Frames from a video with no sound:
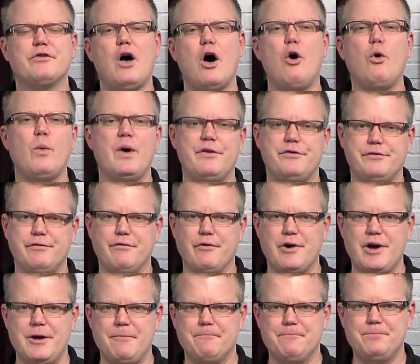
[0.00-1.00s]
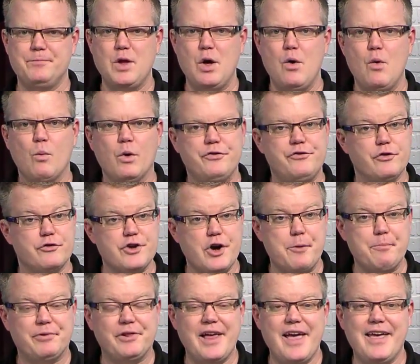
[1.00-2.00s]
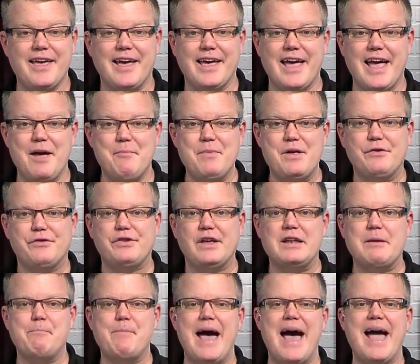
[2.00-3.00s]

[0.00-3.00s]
is always free. Once you're done playing a game, send it